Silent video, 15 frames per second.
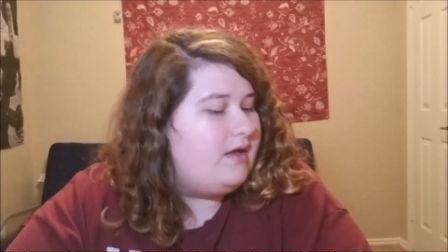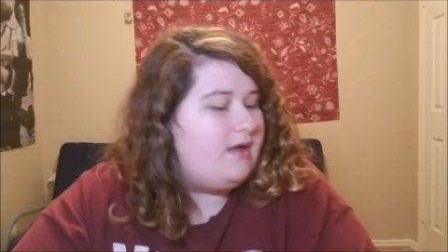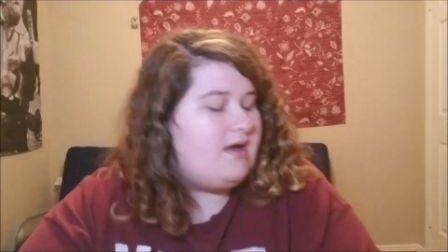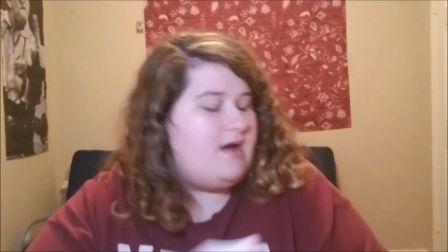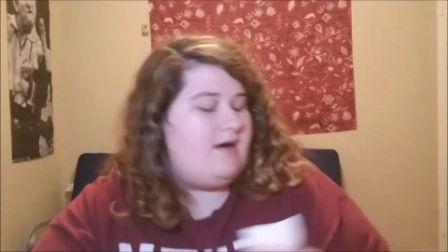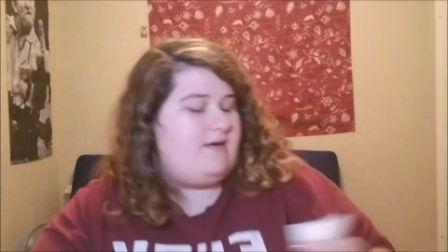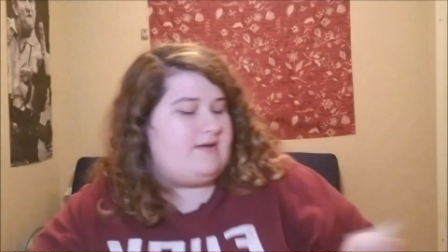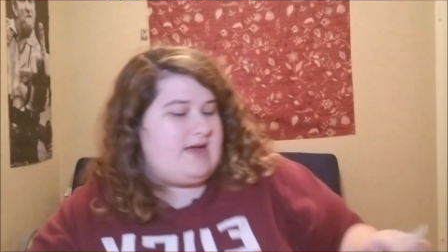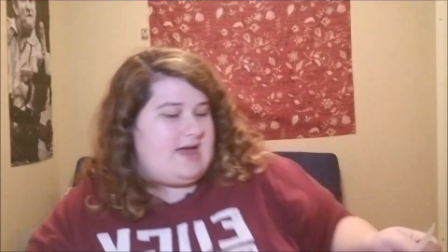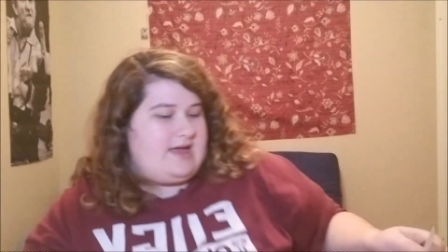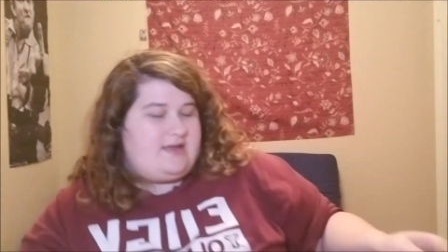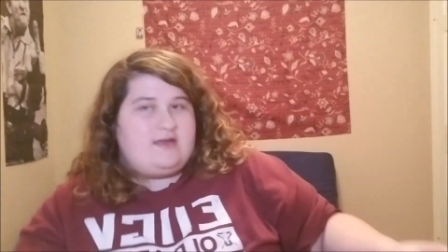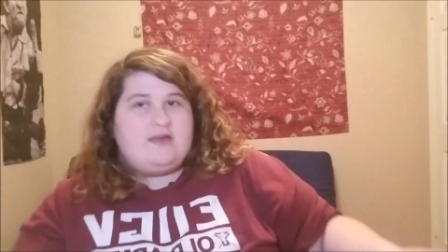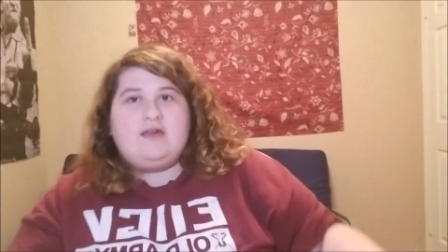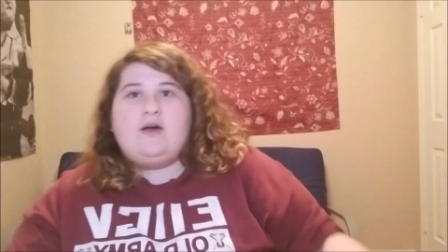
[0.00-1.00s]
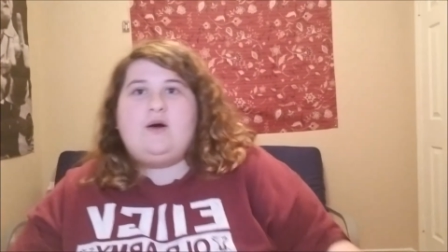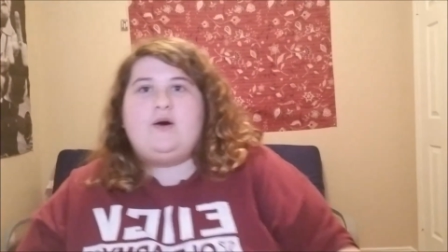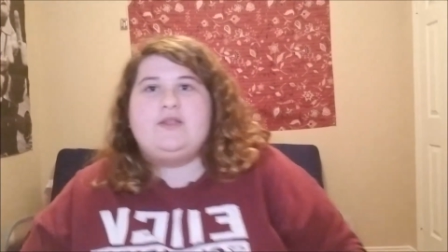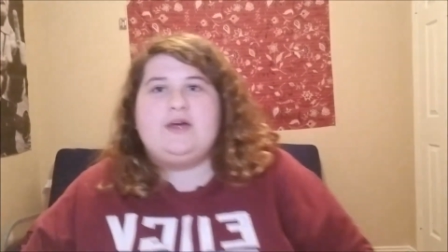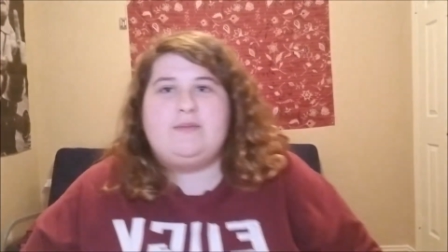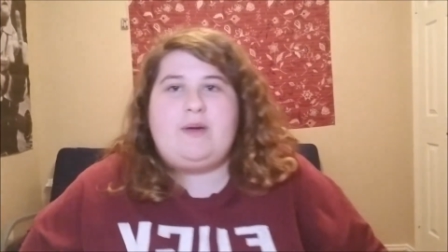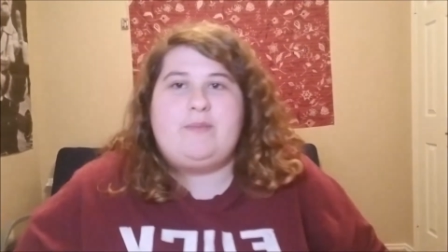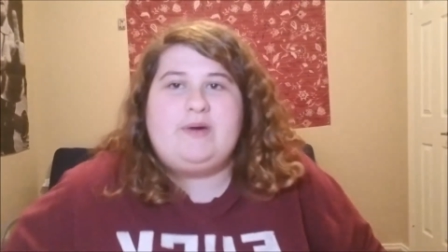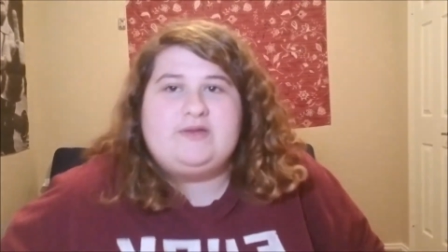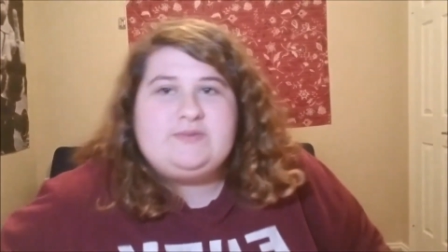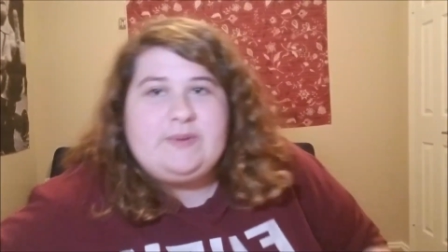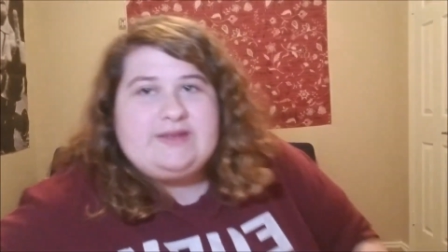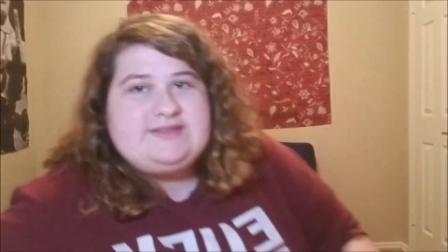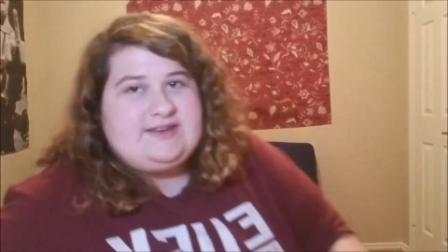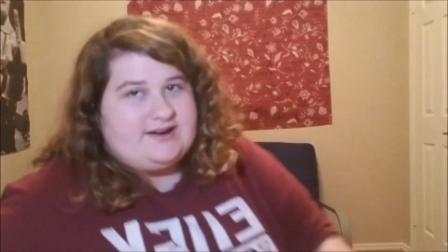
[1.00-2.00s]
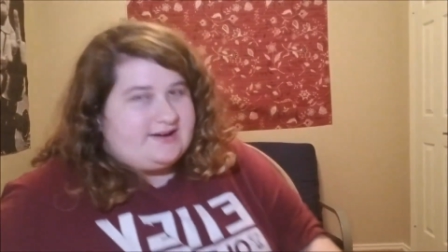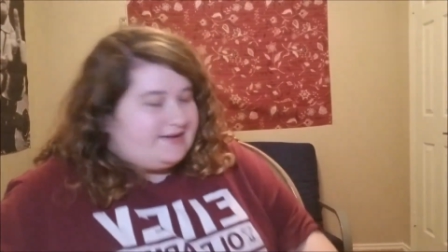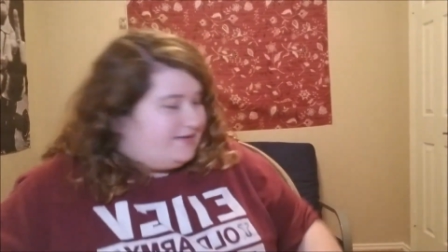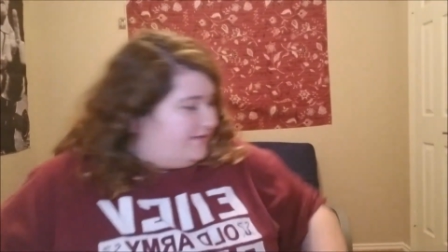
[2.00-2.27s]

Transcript: Oh, okay. Hold on, my Postmates here.